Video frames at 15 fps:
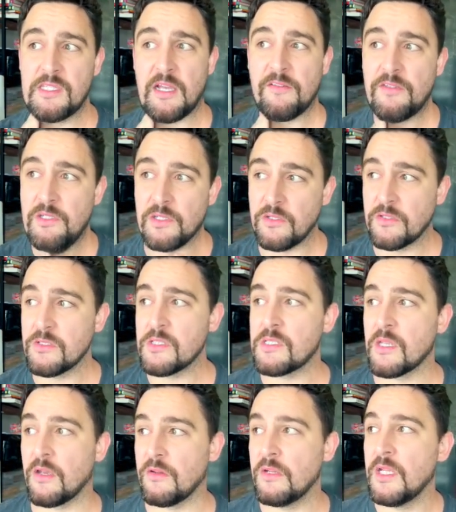afternoon,
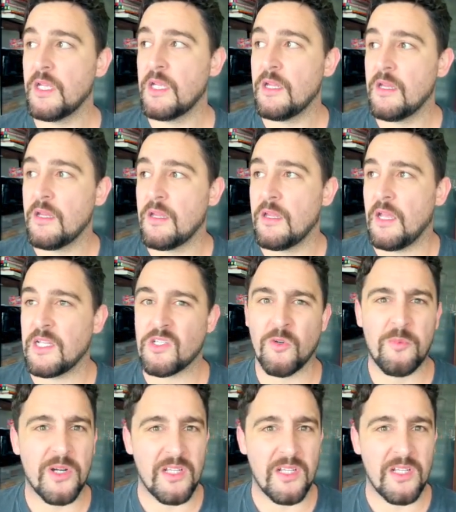so it's all pretty